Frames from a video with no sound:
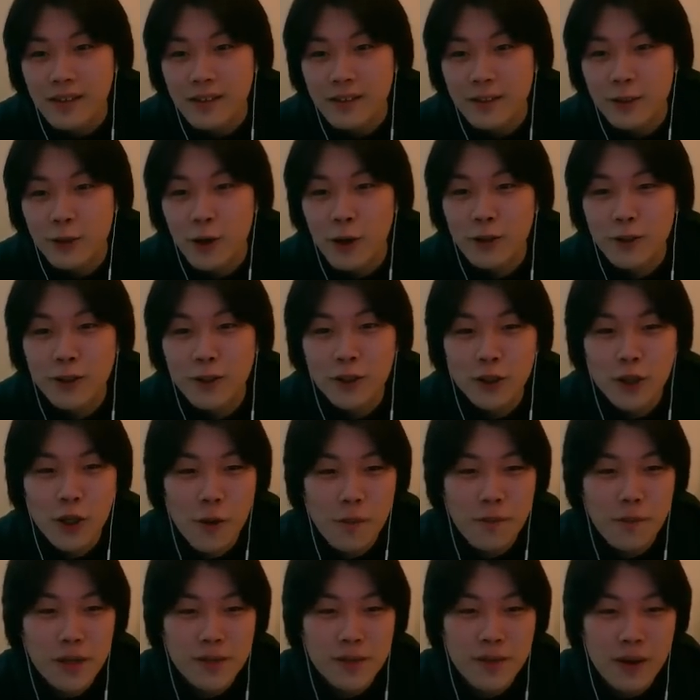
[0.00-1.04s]
Dr.
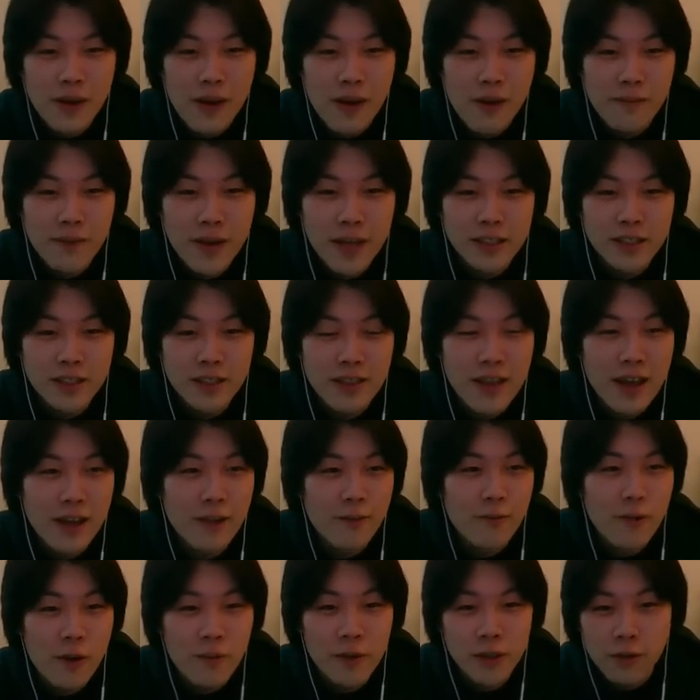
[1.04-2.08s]
Troopy has become an agent. Thank you
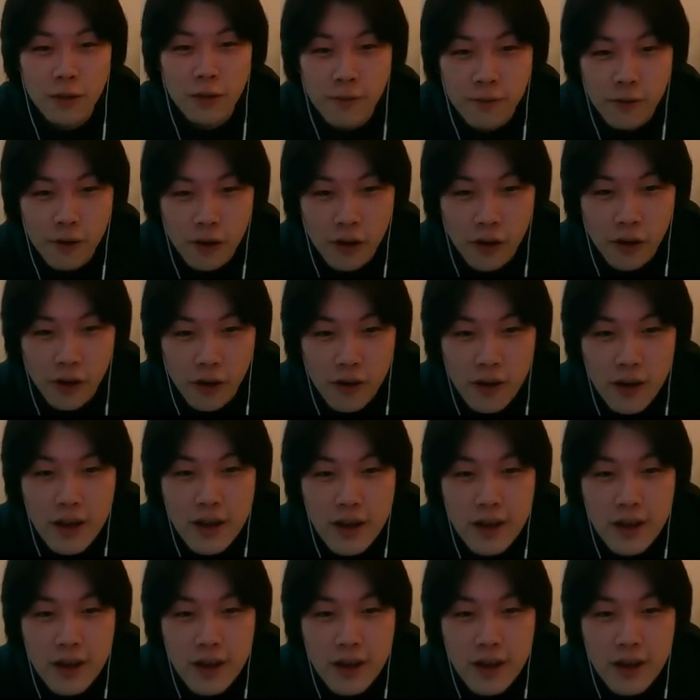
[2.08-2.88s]
very much for the follow.